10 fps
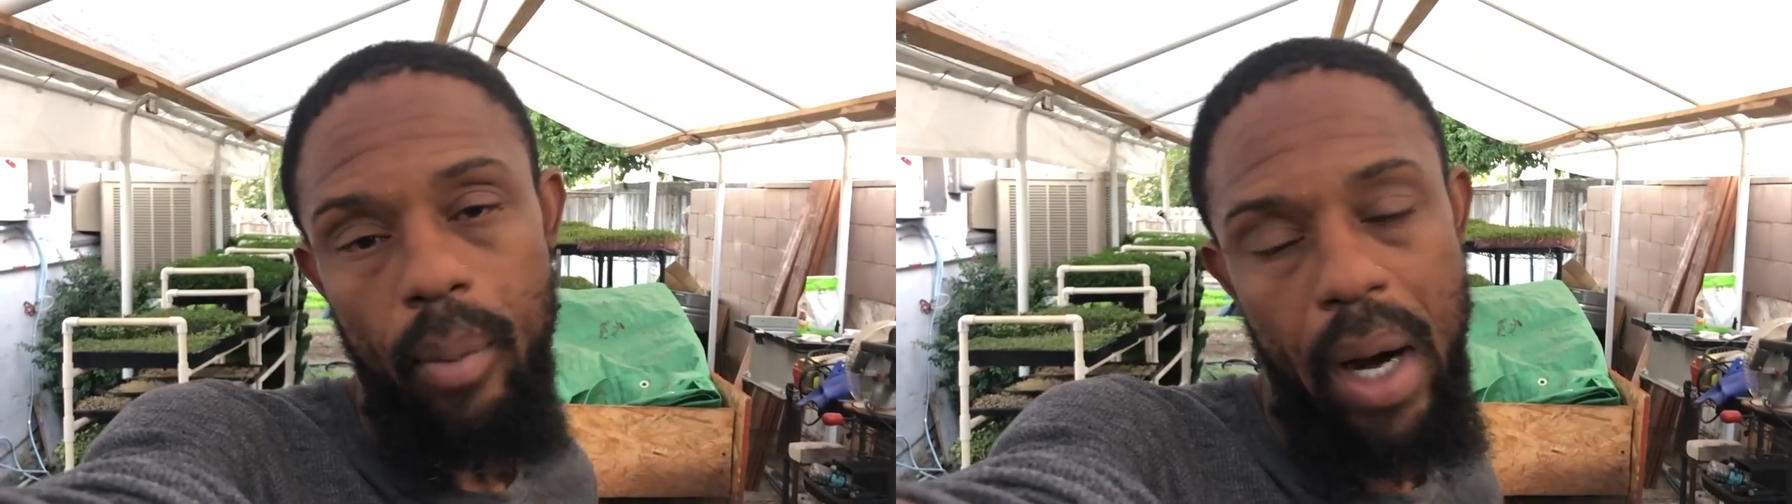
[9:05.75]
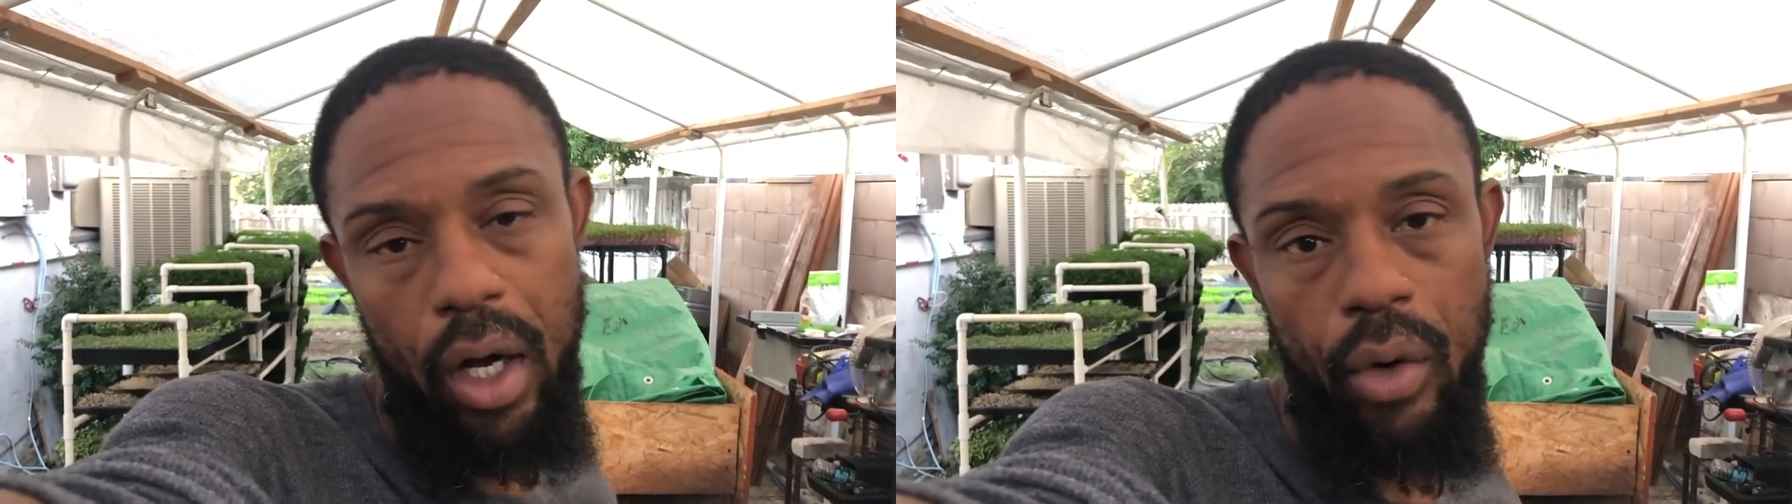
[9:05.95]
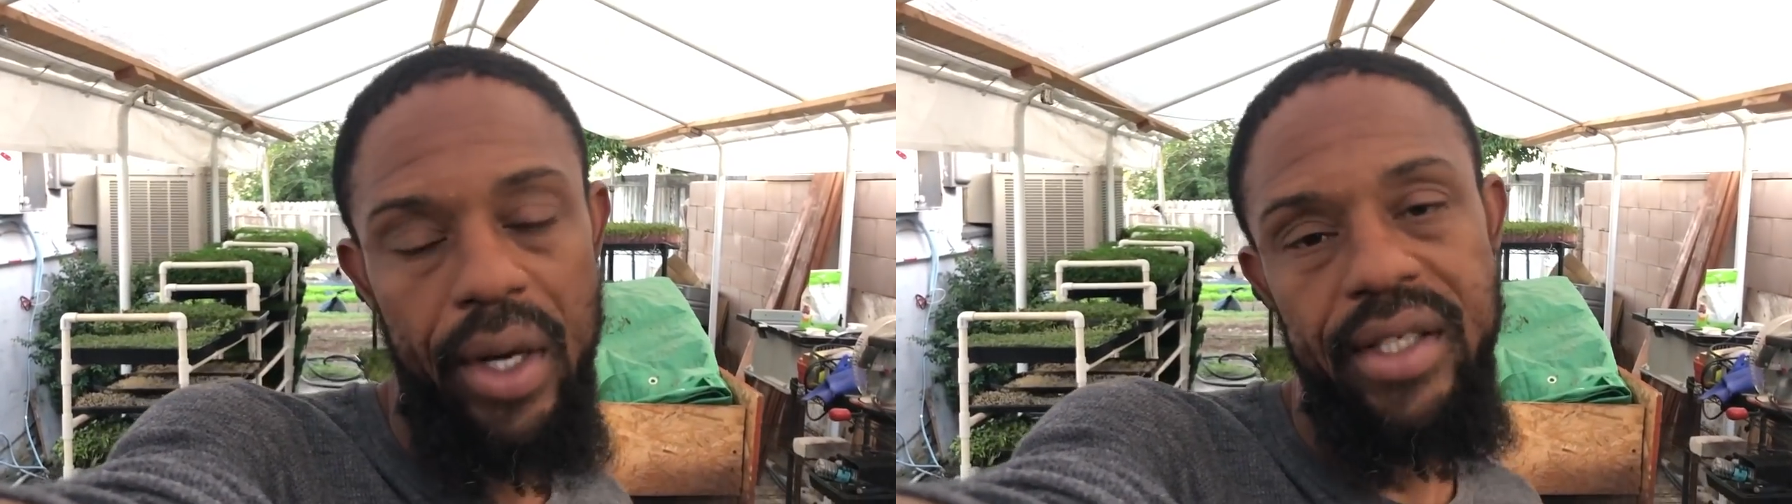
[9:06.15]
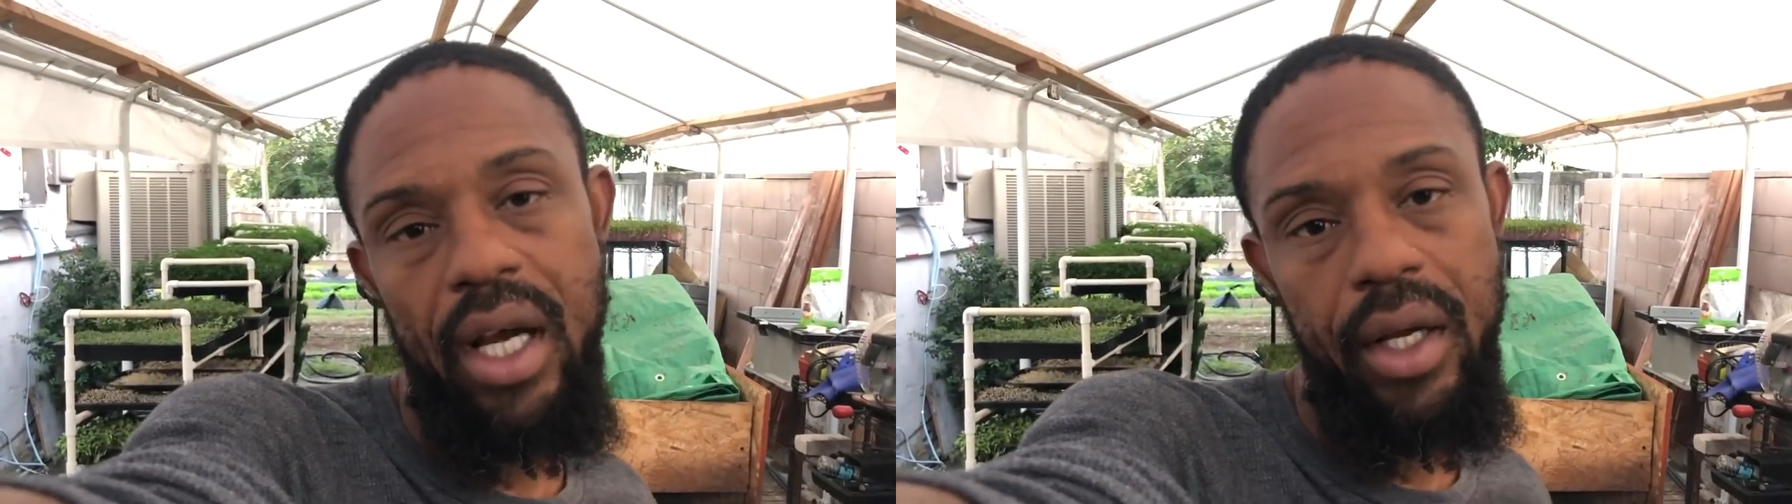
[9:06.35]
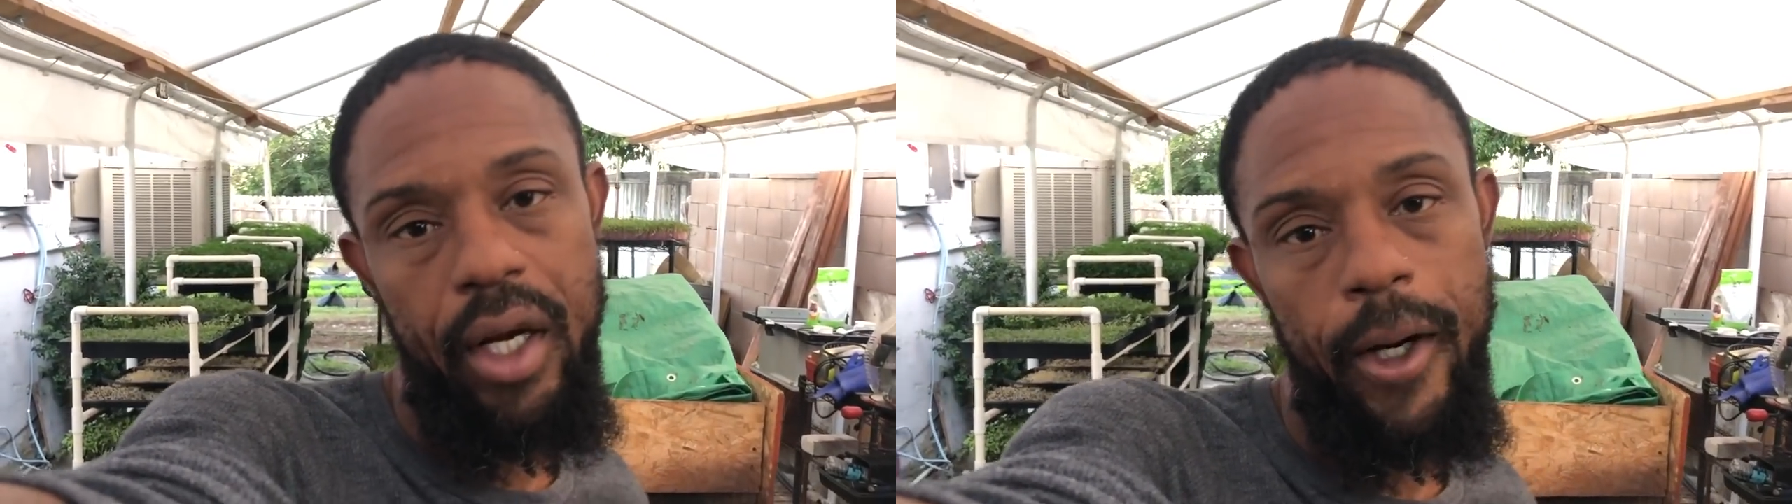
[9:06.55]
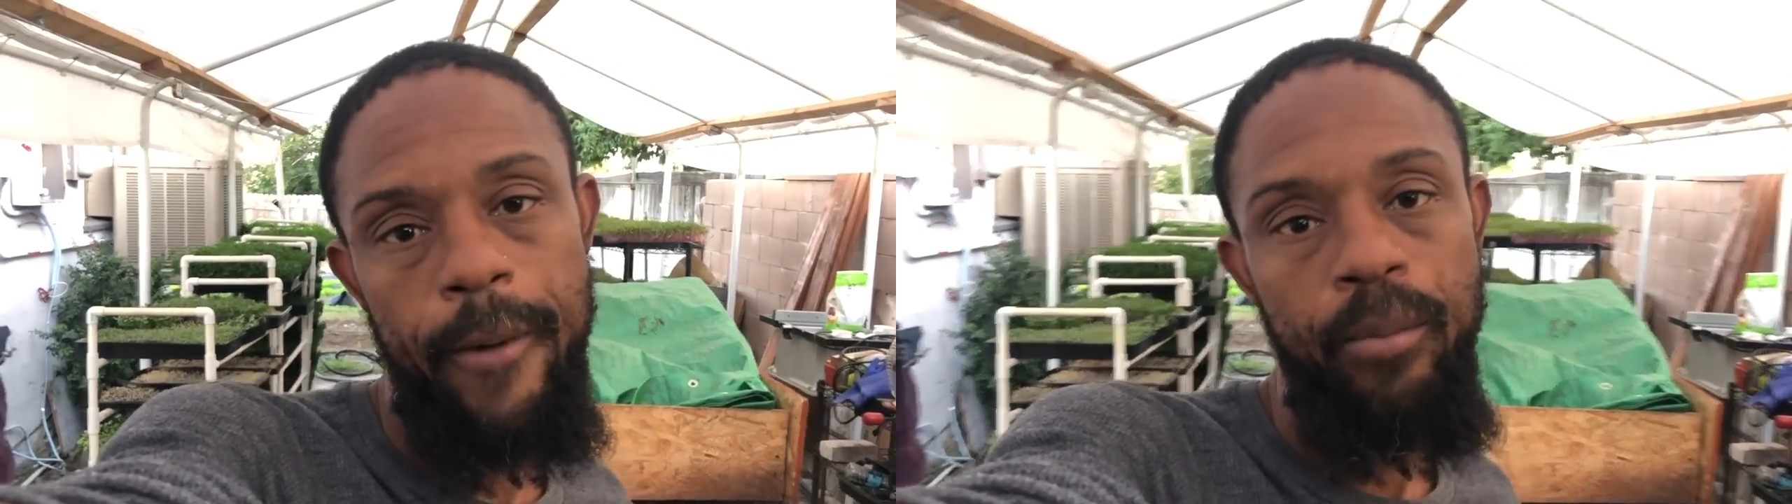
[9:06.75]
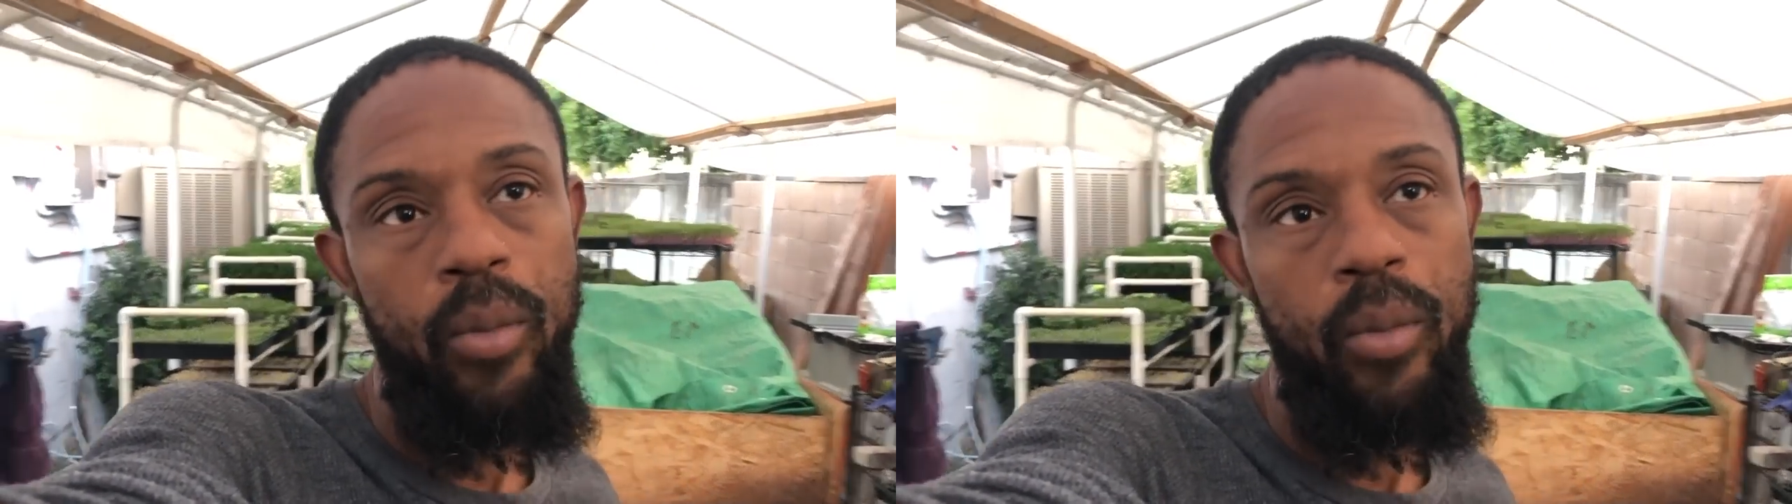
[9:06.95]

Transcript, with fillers: our microgreens out here